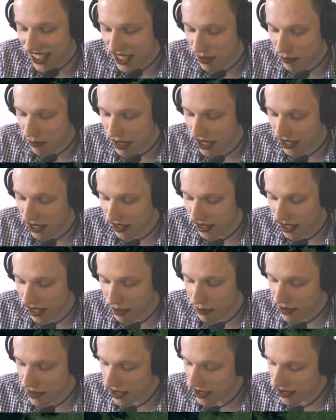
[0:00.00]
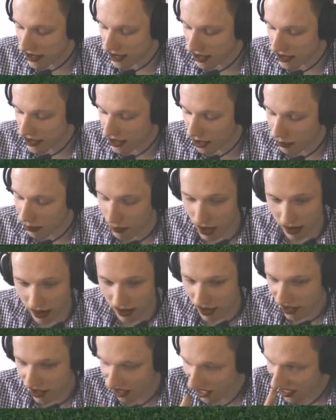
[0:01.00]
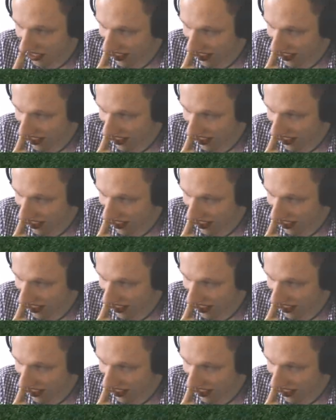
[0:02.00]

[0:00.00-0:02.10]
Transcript: Man, lipstick is just not my thing.